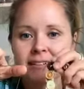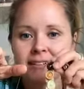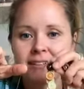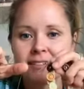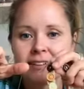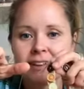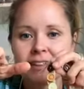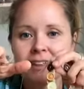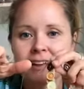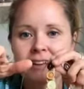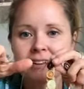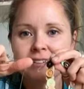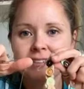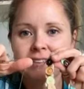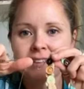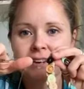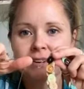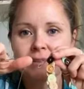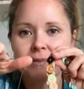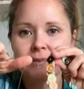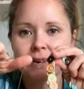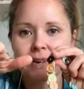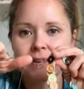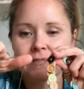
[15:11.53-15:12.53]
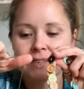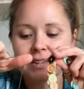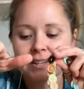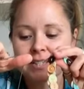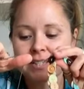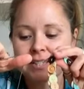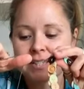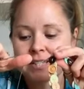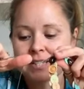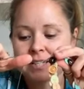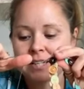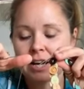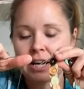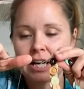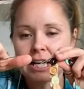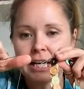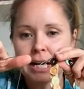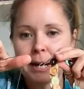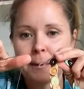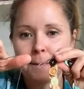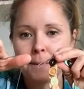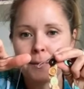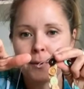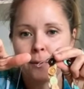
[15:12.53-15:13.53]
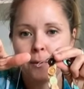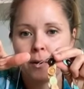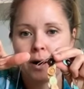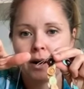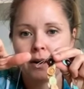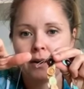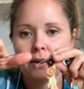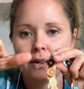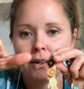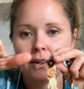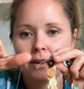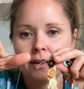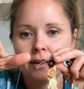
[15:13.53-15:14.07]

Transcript: So that's that one. That's design number one.